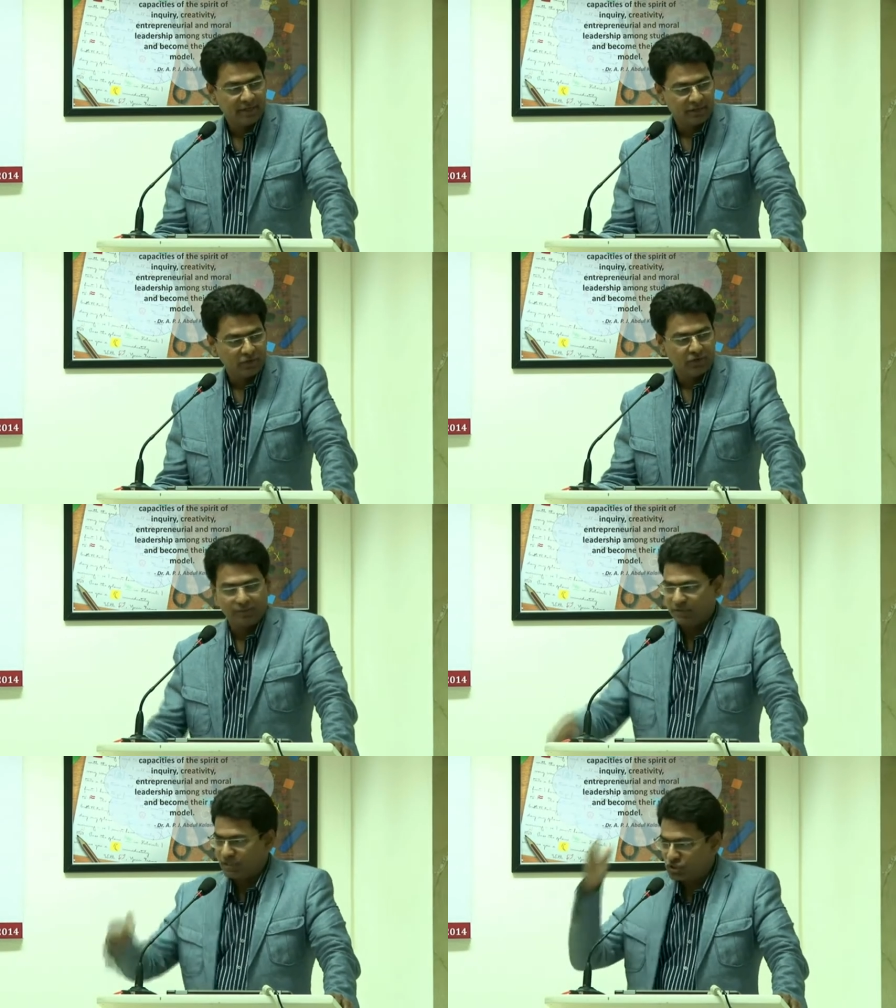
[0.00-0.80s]
you know,
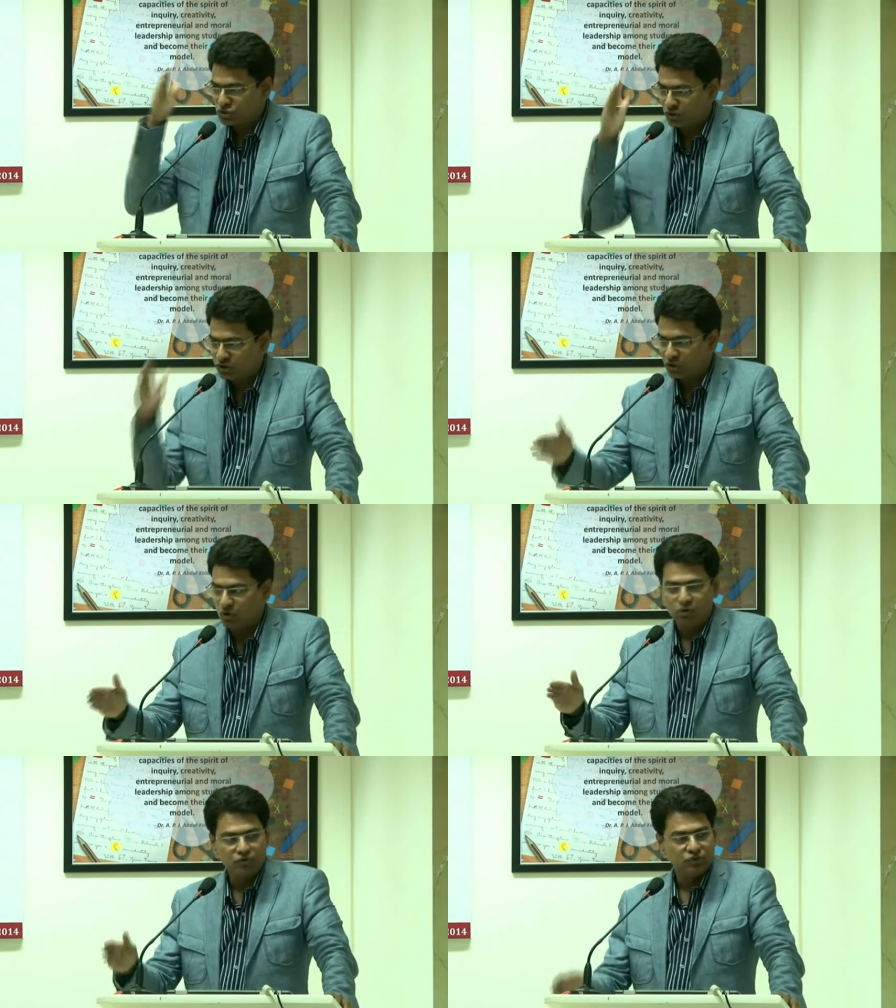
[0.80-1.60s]
install your
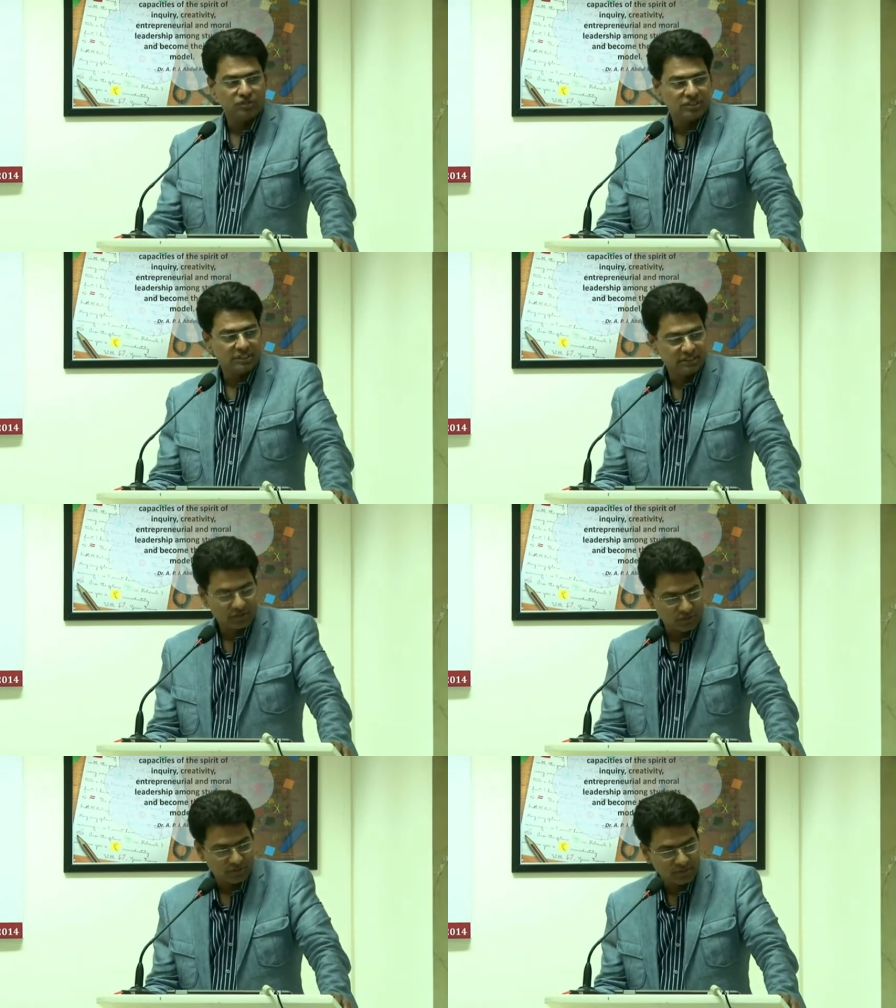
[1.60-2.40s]
own judicial
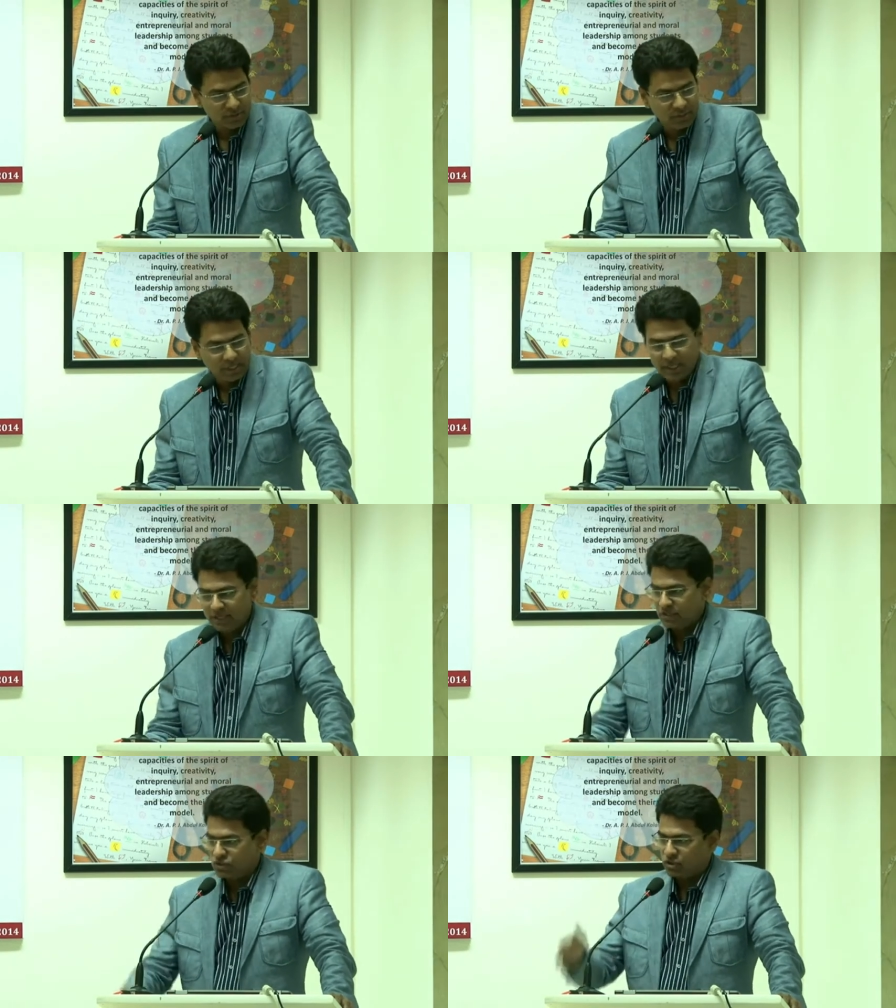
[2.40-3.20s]
systems.
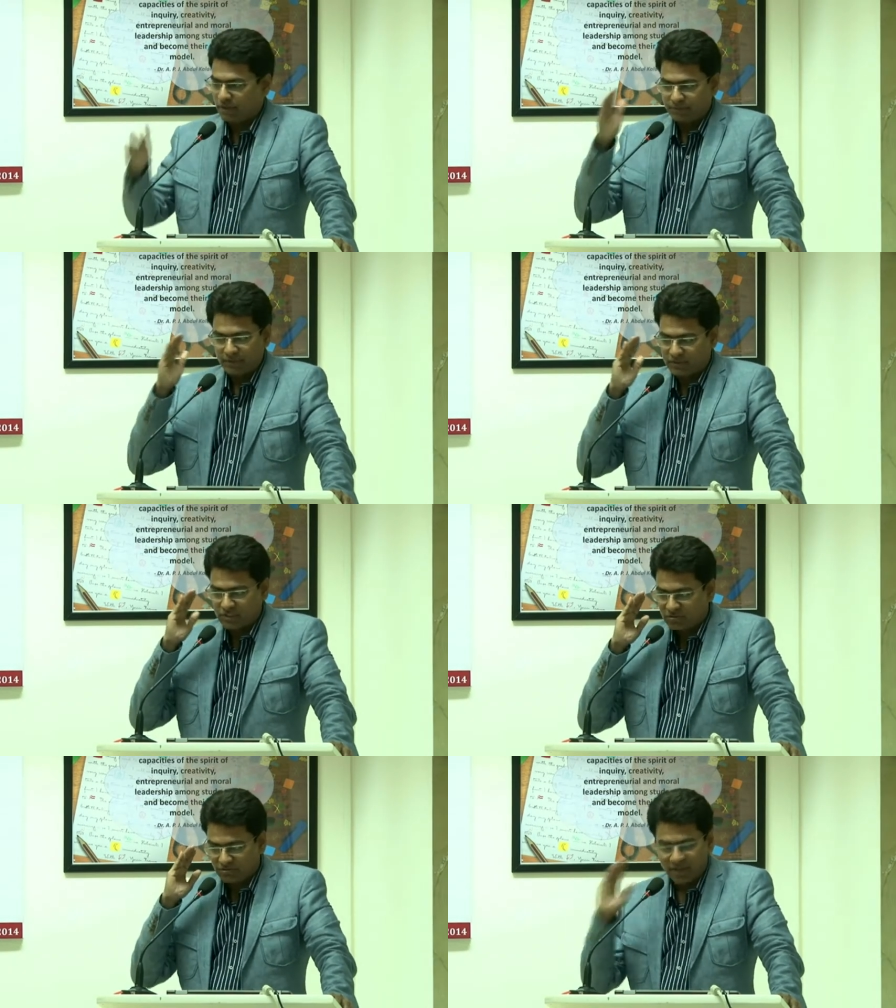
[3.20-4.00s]
It's
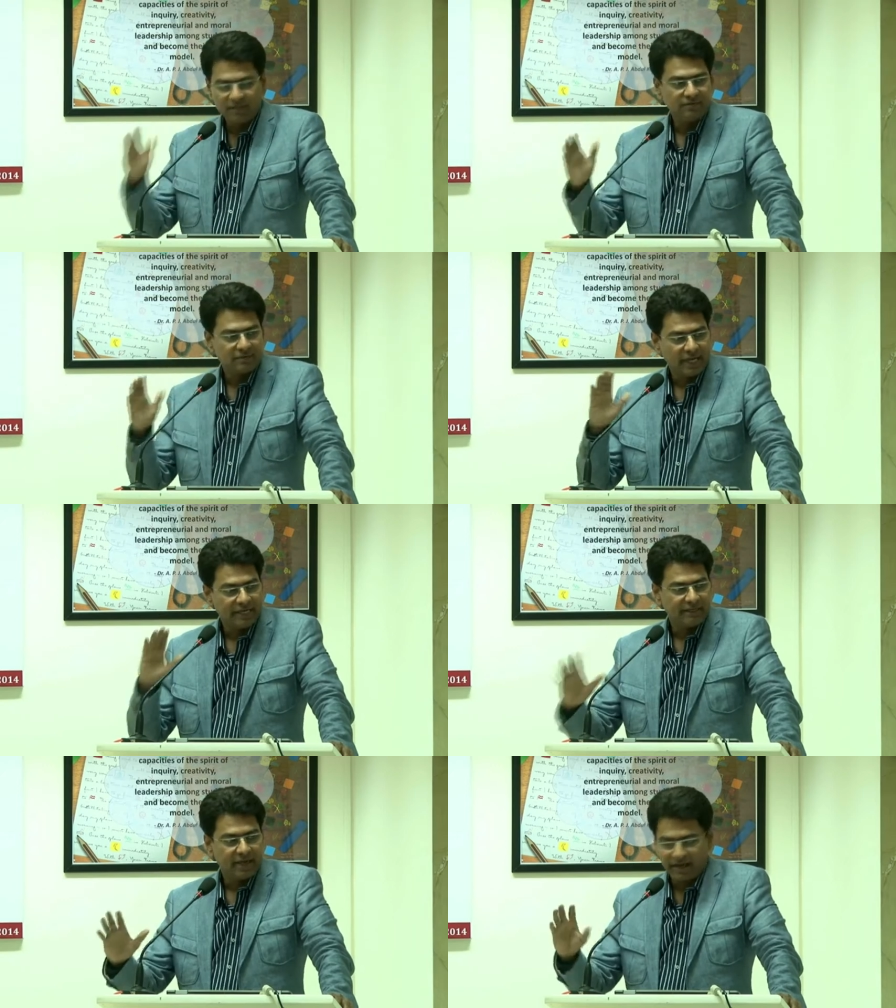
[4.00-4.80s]
just run the
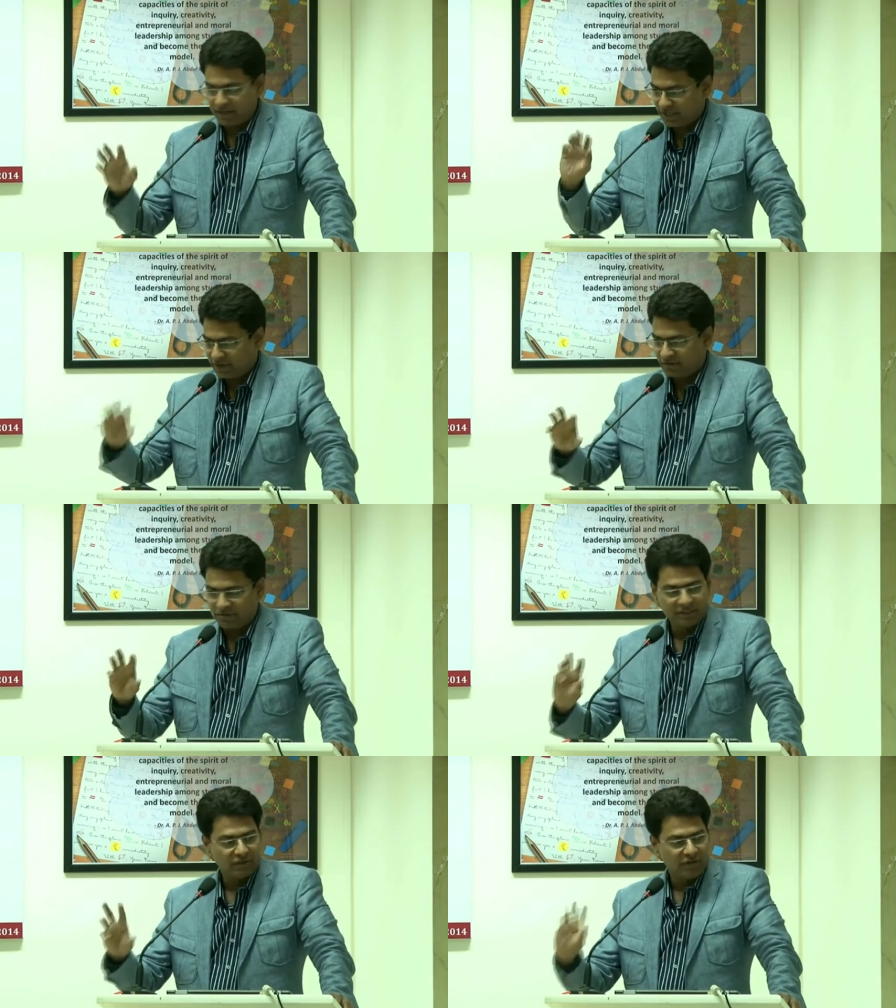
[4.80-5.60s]
entire
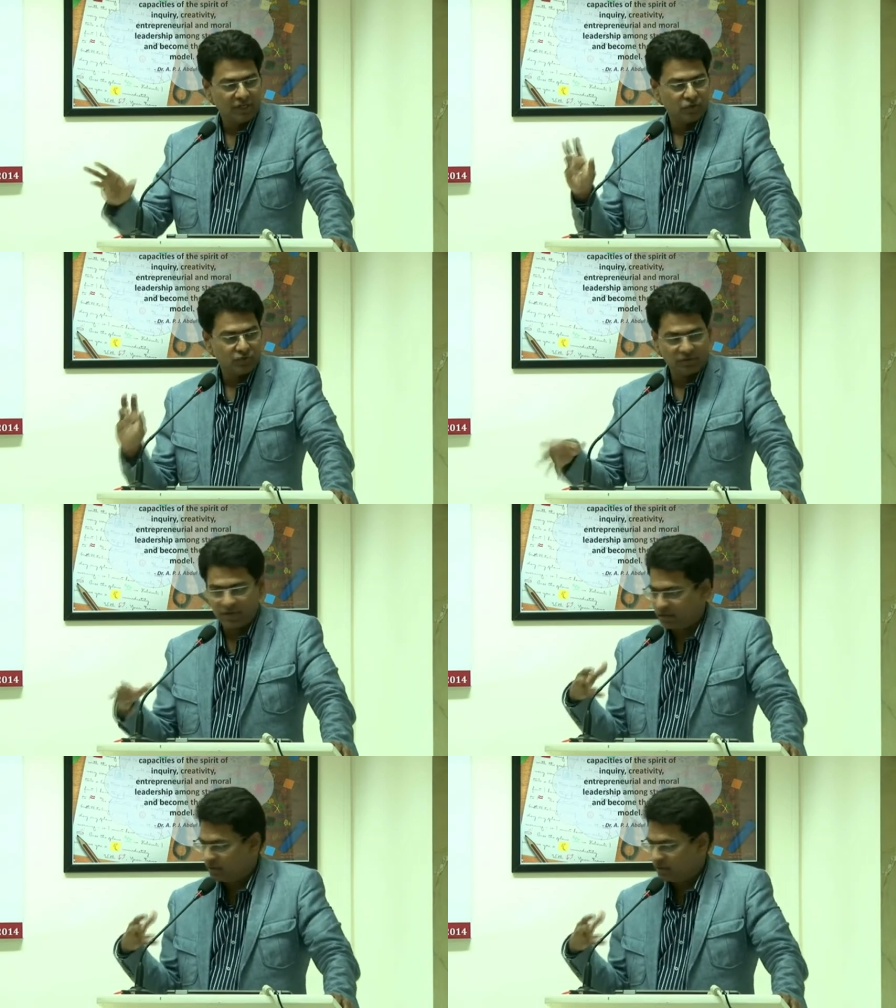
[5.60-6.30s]
territory the way you would run